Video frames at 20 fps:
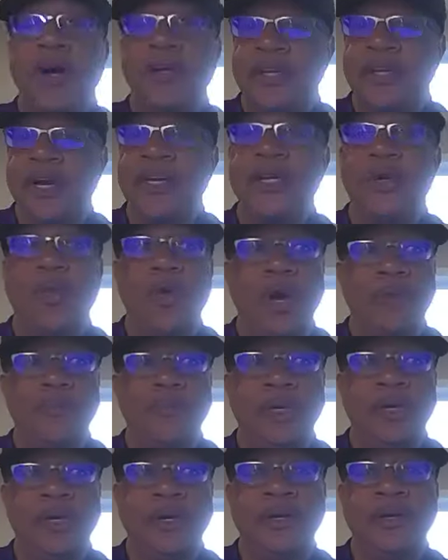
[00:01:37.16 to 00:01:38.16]
I'll tell you what,
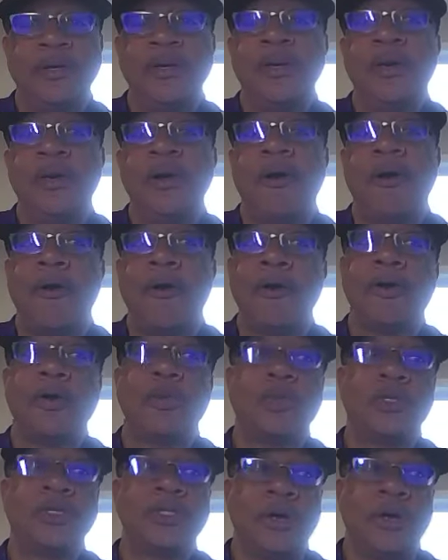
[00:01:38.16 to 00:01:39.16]
Bill.
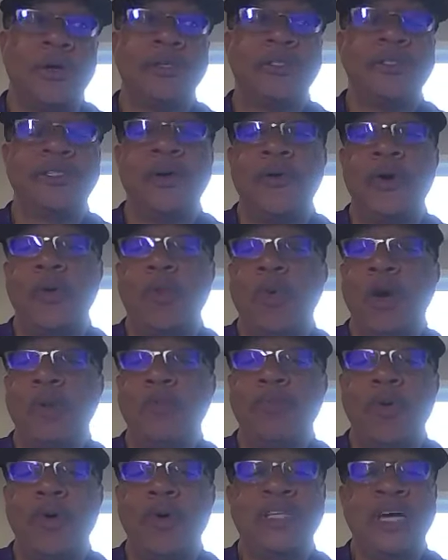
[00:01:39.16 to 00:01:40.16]
Arnold was also at
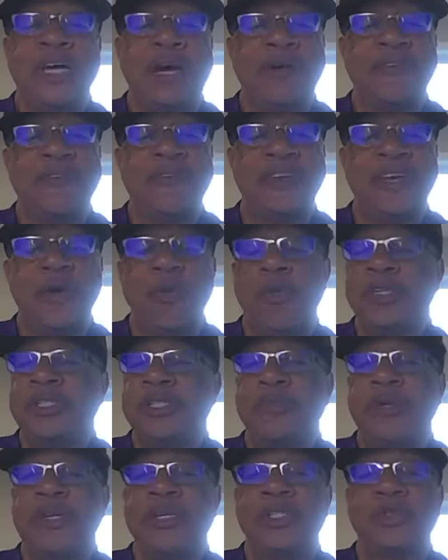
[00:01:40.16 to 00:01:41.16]
one point in time, I forget which
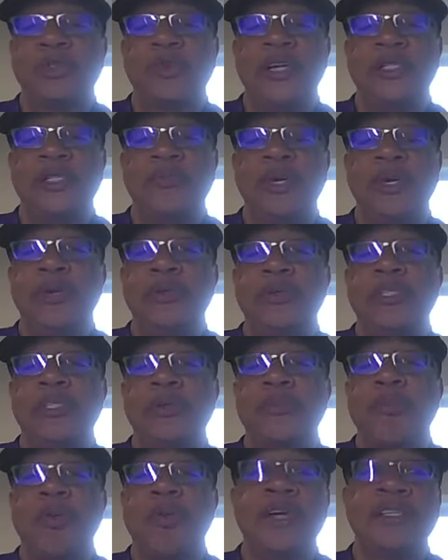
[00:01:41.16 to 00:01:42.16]
administration, but he was the
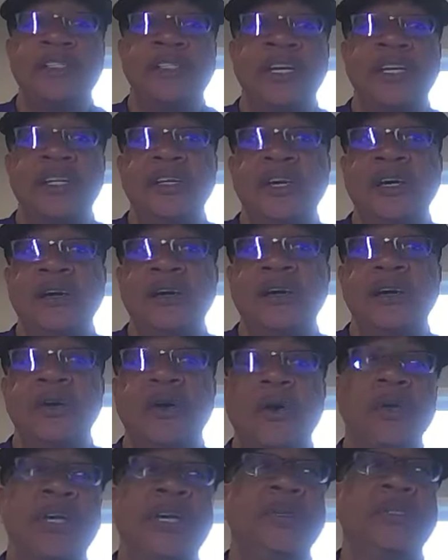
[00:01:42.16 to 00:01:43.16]
president,
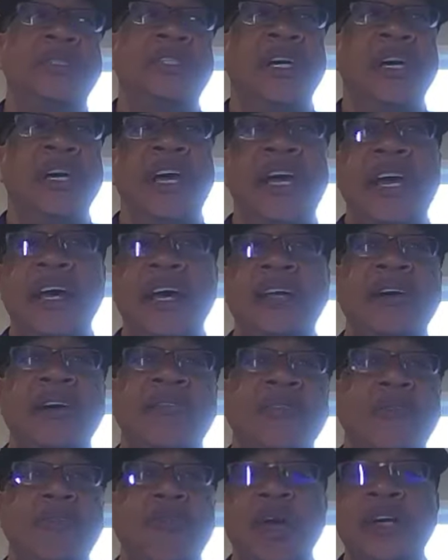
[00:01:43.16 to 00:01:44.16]
or he was the head
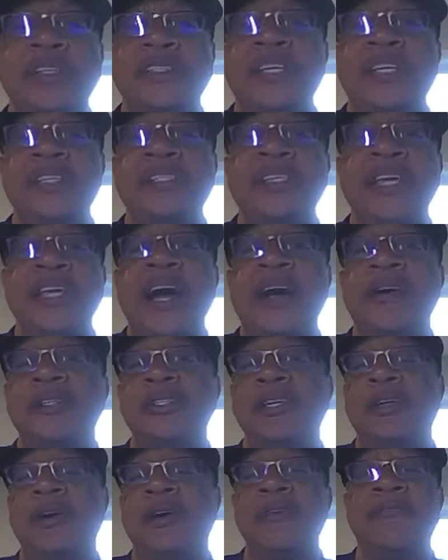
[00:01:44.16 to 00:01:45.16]
of the President's
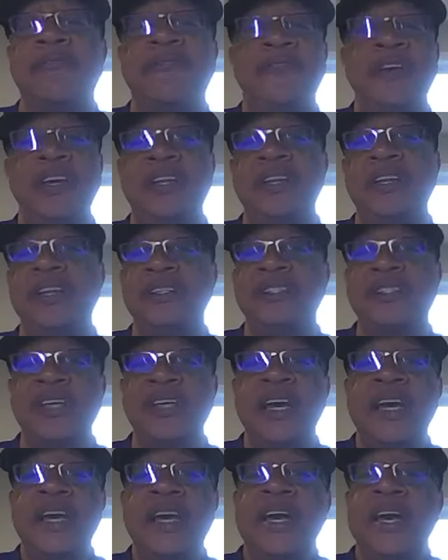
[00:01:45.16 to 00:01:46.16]
Council on Fitness.
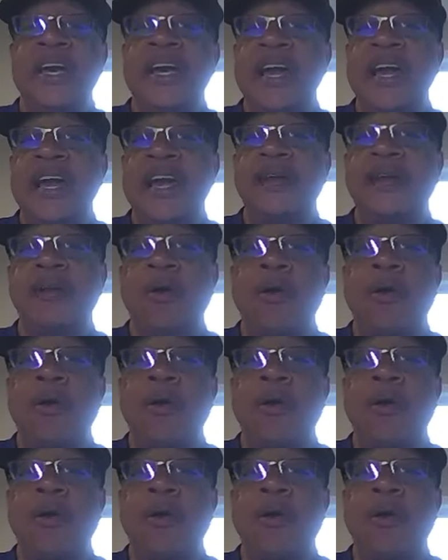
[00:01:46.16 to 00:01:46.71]
And